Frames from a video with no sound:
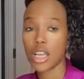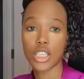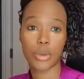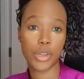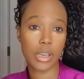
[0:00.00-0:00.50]

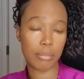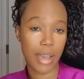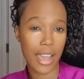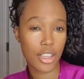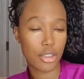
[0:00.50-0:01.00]
So when you come
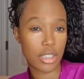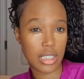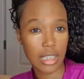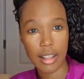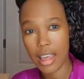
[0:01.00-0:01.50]
back, you
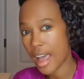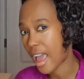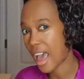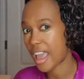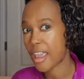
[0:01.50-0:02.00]
see that
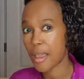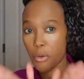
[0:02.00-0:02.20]
I